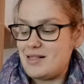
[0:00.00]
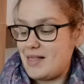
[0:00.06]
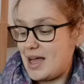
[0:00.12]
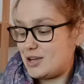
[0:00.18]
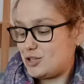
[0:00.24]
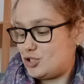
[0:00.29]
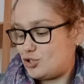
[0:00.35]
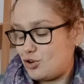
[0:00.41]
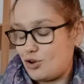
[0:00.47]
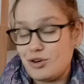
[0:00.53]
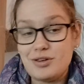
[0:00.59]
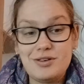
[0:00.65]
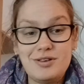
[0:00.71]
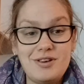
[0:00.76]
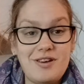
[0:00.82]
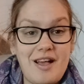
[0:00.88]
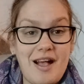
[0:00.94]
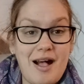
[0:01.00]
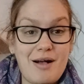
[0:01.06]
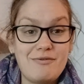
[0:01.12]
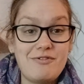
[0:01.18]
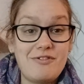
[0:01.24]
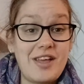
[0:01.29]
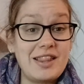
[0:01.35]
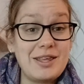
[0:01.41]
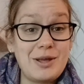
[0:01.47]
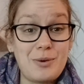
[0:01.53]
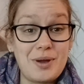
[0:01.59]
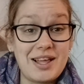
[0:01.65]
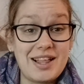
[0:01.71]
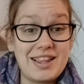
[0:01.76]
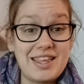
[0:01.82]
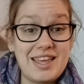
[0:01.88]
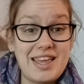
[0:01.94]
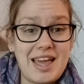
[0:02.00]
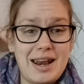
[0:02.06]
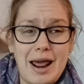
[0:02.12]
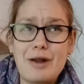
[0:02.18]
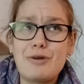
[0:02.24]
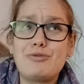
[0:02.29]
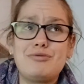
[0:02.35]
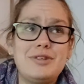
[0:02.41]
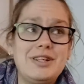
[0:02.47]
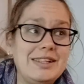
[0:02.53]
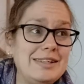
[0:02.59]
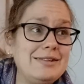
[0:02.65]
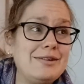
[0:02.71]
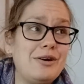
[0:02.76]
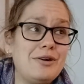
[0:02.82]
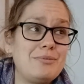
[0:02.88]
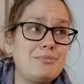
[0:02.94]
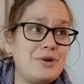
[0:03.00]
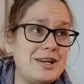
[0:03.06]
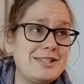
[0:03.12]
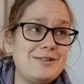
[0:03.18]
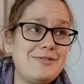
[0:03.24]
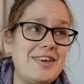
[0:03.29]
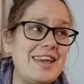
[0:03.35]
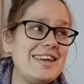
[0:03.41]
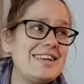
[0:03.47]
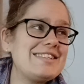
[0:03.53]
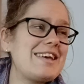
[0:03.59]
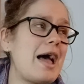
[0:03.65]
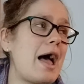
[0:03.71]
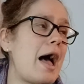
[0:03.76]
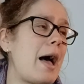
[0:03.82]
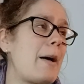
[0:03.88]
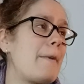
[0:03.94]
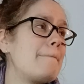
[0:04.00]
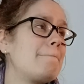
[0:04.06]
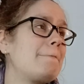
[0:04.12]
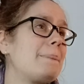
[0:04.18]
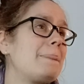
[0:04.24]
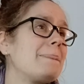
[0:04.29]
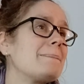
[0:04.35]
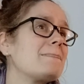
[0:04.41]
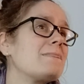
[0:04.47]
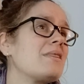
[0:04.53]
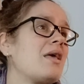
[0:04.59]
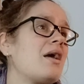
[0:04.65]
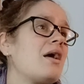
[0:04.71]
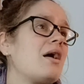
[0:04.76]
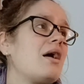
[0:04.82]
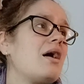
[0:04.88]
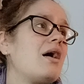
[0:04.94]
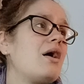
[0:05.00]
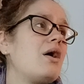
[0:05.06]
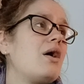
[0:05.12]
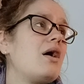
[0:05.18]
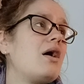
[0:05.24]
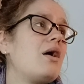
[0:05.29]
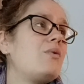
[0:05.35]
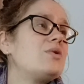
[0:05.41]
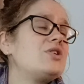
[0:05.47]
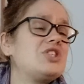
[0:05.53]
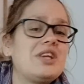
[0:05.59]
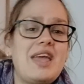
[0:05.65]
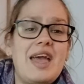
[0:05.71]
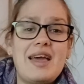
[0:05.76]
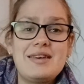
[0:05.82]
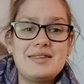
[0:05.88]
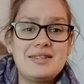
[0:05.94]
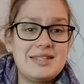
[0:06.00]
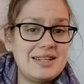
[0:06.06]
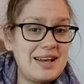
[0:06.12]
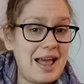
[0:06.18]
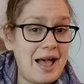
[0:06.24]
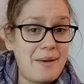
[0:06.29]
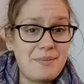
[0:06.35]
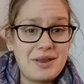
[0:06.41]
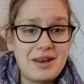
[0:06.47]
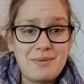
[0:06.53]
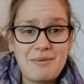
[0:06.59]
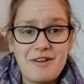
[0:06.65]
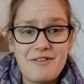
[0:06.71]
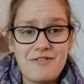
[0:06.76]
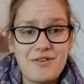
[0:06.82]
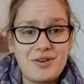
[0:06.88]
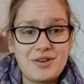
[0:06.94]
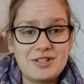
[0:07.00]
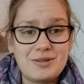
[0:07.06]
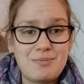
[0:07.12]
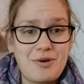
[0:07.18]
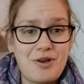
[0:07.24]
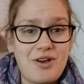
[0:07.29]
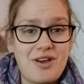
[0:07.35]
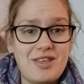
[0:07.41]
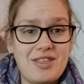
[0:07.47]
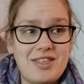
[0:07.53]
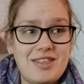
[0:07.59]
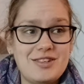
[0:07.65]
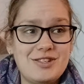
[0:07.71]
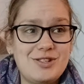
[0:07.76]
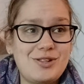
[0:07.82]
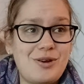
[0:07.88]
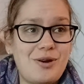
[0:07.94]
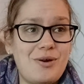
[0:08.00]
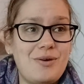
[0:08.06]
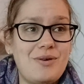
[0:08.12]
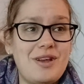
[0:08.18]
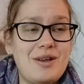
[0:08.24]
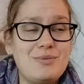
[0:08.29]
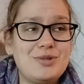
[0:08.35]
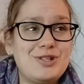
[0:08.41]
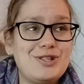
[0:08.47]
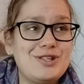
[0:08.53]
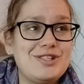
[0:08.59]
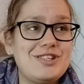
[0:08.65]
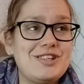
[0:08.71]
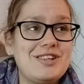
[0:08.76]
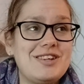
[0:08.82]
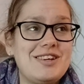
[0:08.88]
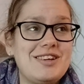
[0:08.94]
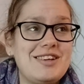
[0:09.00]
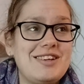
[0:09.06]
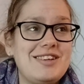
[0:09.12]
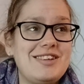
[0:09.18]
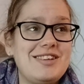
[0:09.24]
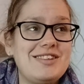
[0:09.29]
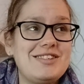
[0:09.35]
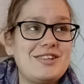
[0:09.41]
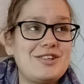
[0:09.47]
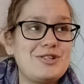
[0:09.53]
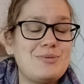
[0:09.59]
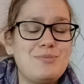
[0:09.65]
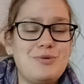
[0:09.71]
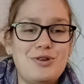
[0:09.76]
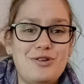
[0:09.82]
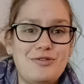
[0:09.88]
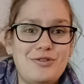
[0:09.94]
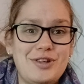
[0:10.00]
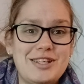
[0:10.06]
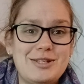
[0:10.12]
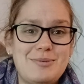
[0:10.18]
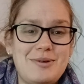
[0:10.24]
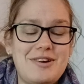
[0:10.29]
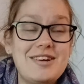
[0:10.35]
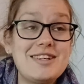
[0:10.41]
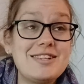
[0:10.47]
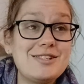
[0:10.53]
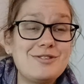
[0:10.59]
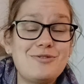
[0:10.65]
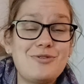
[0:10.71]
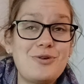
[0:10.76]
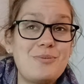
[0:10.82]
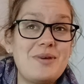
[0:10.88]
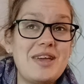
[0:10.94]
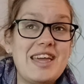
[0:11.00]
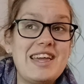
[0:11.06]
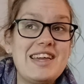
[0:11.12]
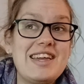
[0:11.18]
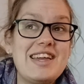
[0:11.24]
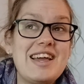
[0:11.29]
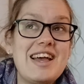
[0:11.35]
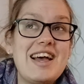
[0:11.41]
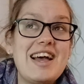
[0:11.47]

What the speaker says: latched on fairly quickly and had a really long breastfeed, which again didn't happen in my first birth. So it was just such a beautiful experience for me.